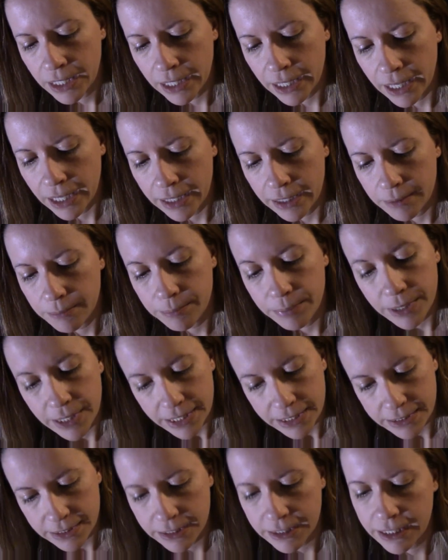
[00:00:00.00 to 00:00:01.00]
eh,
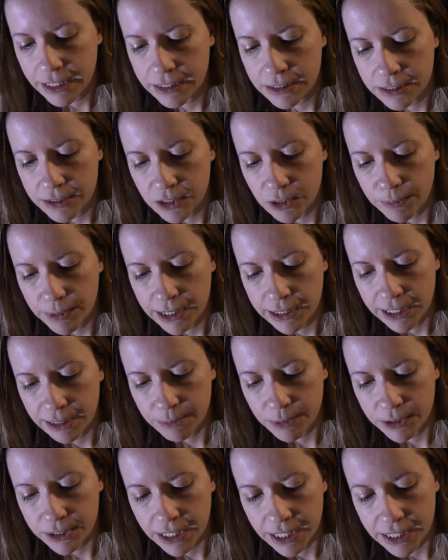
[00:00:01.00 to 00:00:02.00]
but can still be
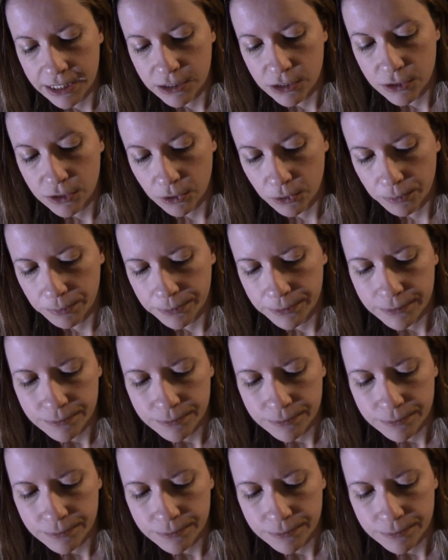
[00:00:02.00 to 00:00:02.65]
labeled as soap.